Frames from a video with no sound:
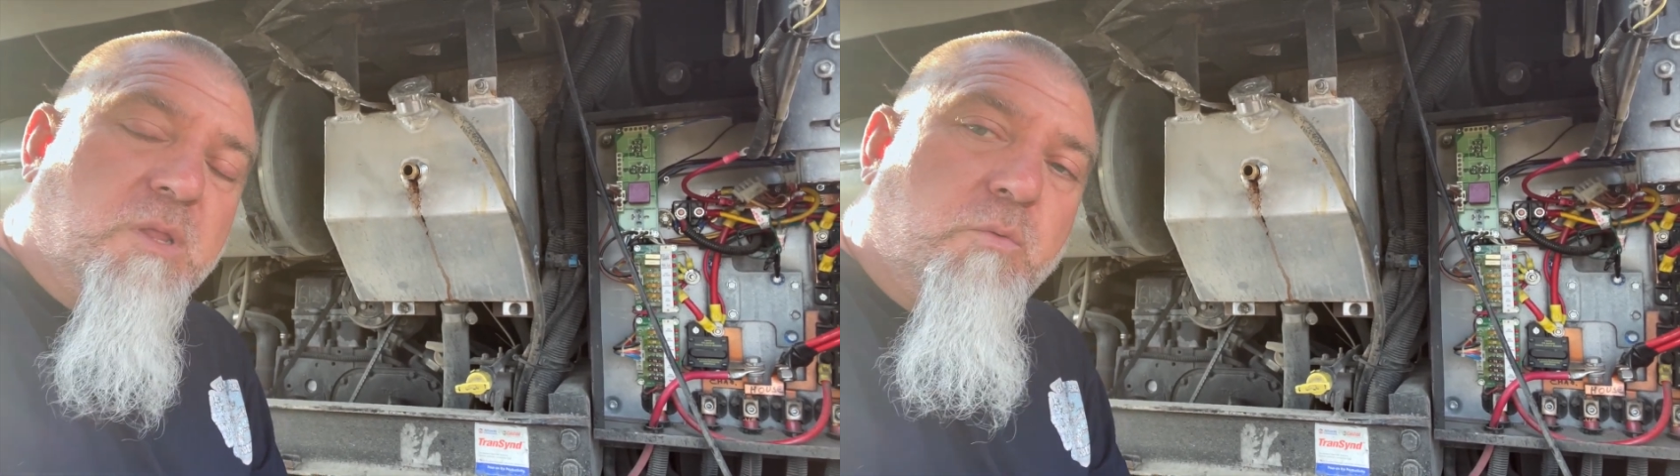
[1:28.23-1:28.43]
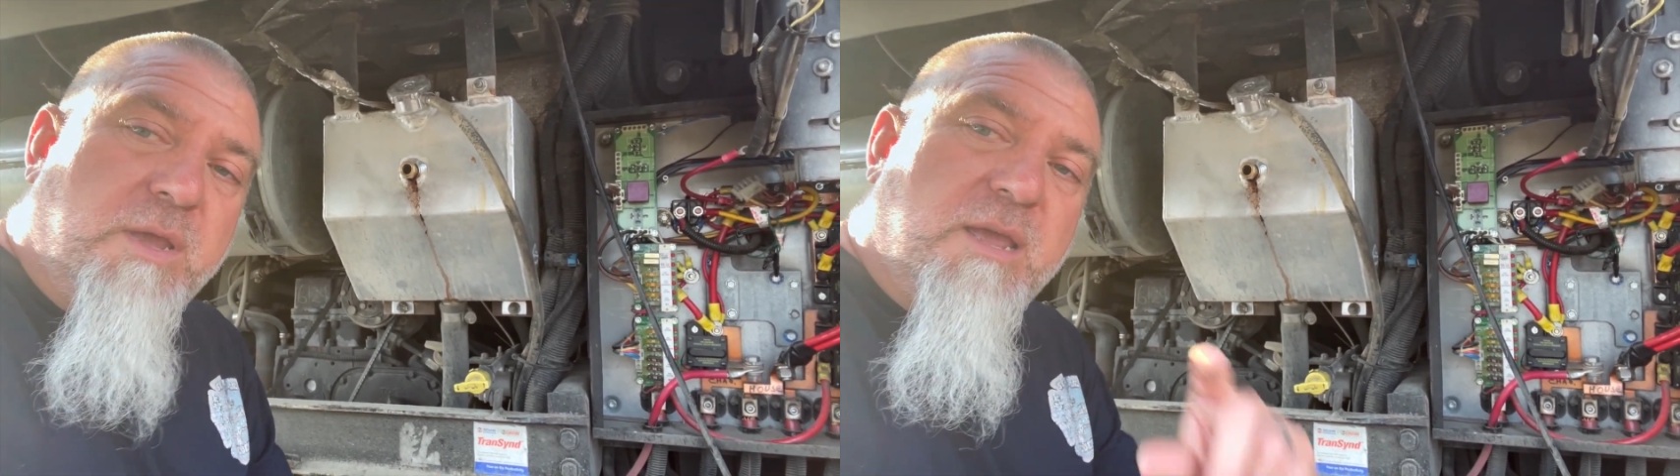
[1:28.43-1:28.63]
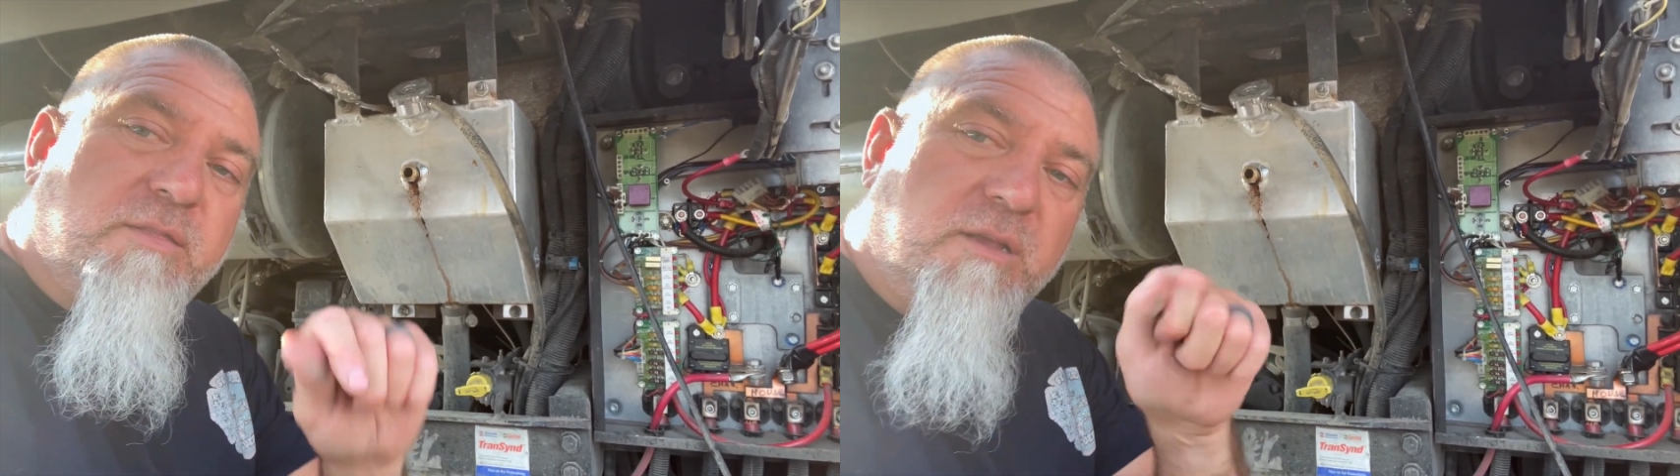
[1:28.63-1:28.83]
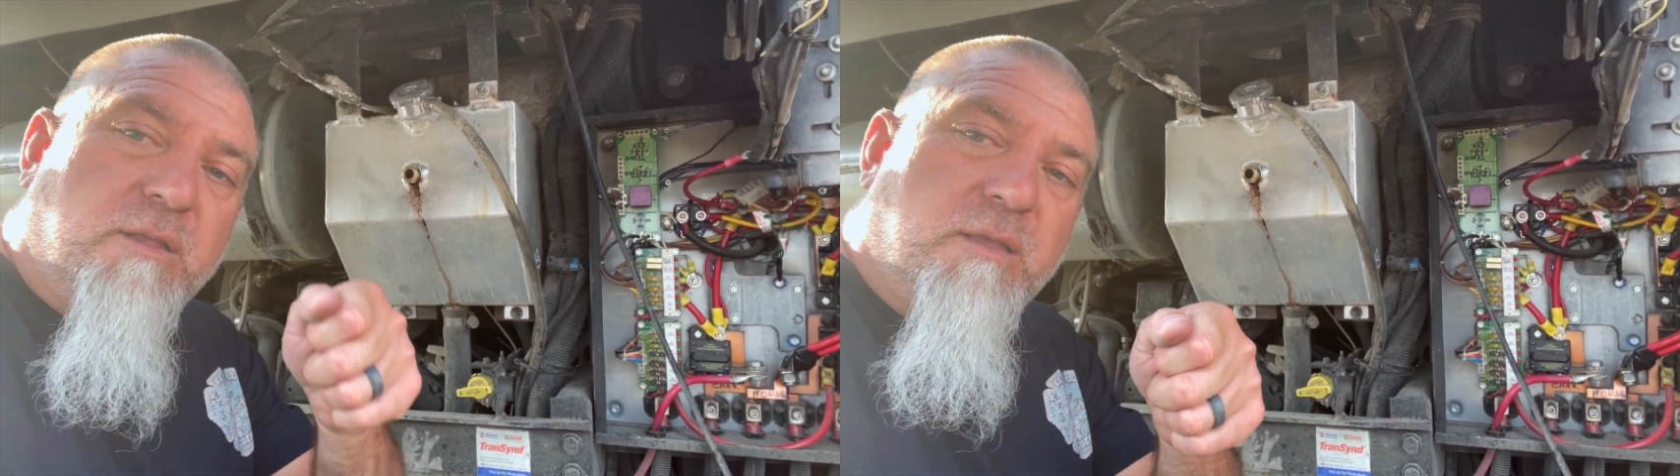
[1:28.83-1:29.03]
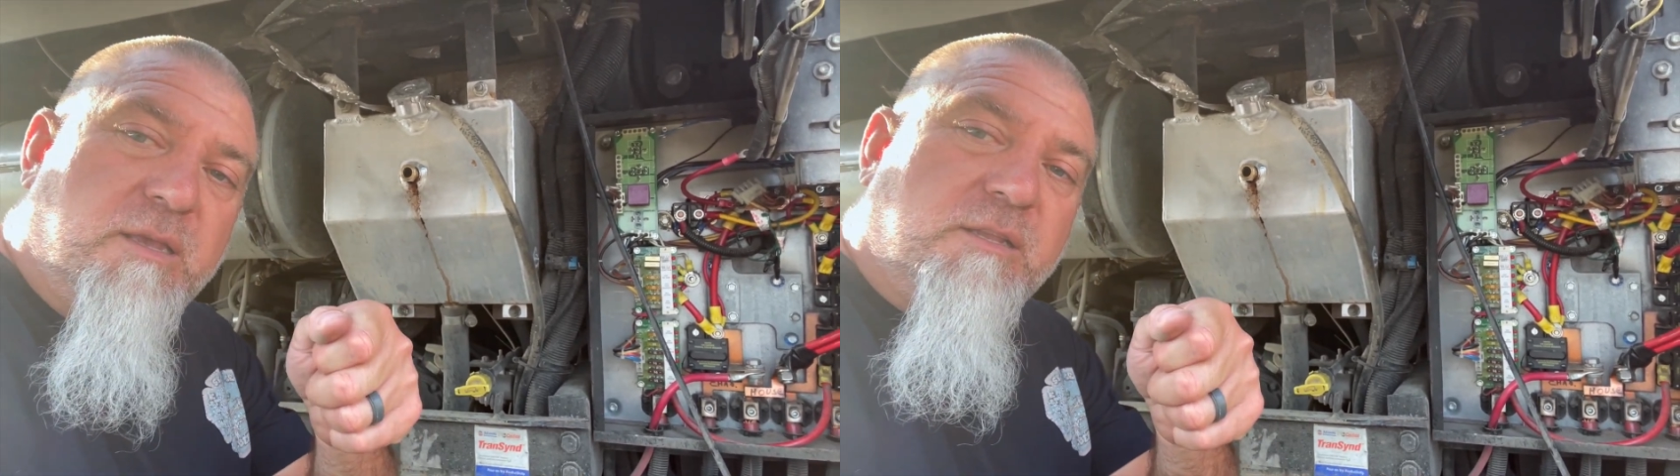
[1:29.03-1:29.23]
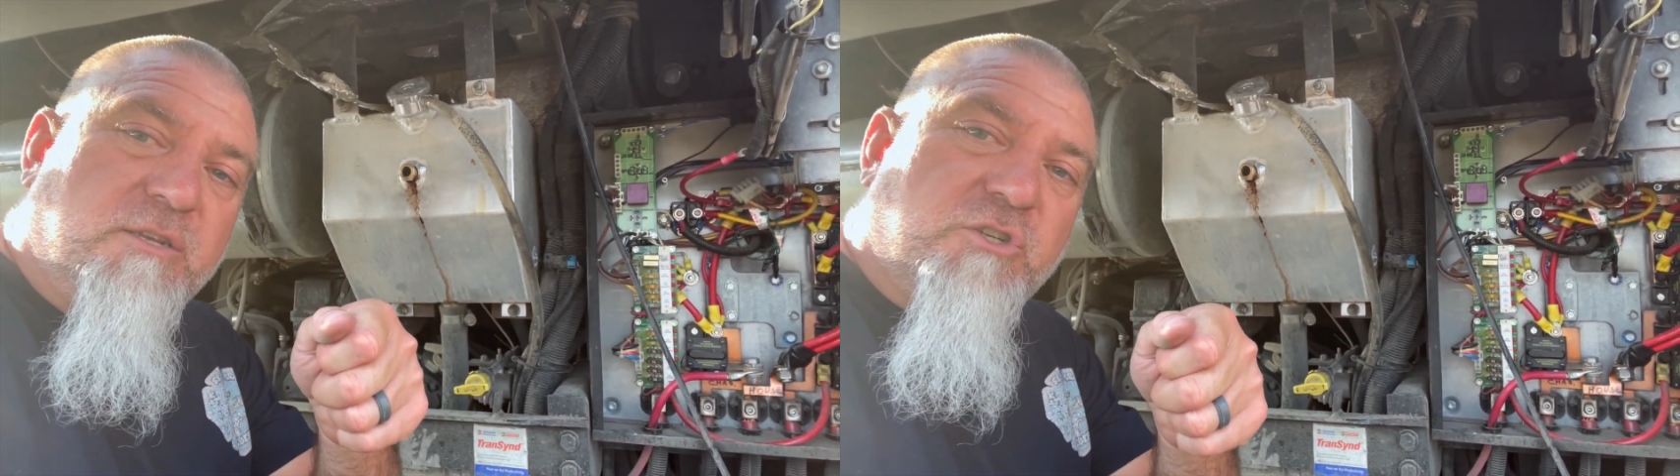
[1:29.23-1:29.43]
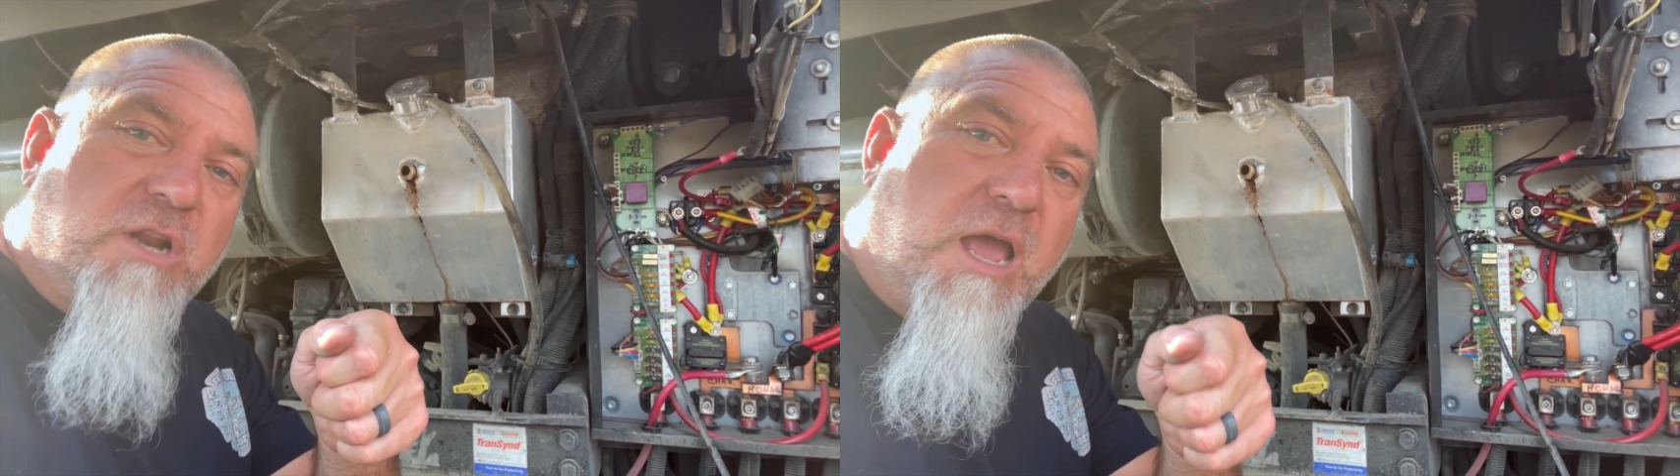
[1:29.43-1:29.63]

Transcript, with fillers: we had the ignition